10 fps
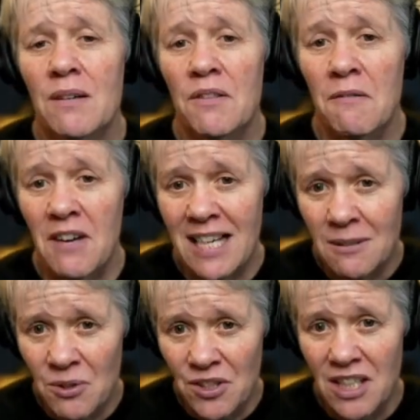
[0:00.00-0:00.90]
the vast
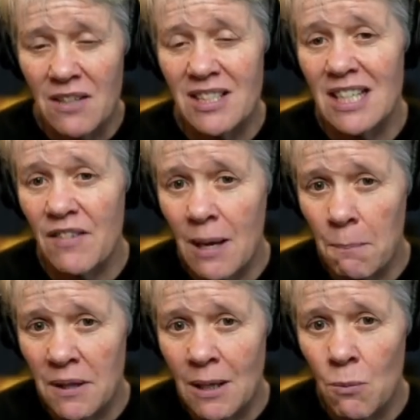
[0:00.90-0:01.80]
majority of us have
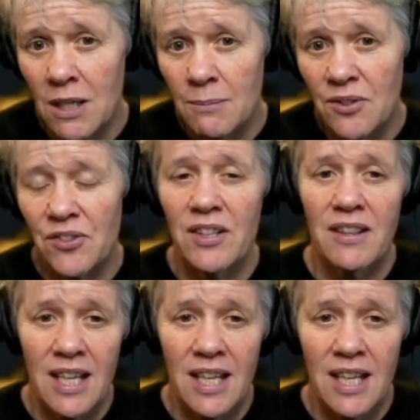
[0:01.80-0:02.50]
empathy wobbles,